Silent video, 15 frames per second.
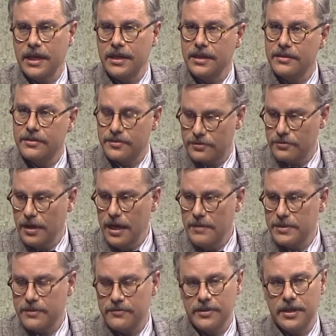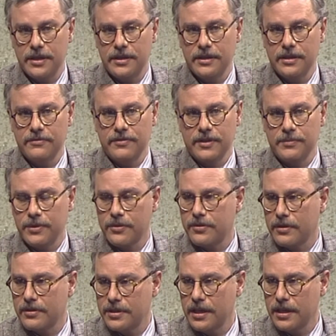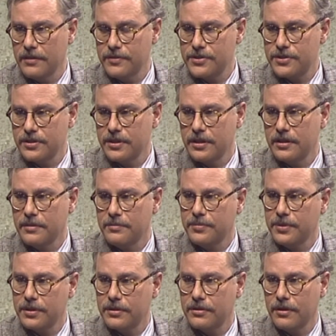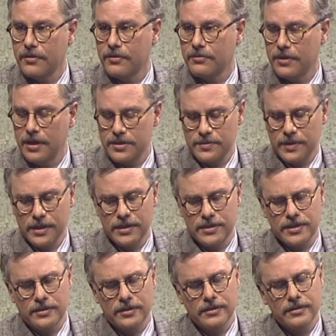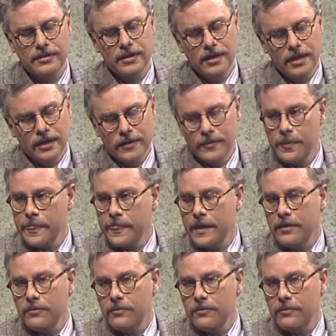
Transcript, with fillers: and he described it very carefully, both on television and in a book called The Roswell Incident. What was it like?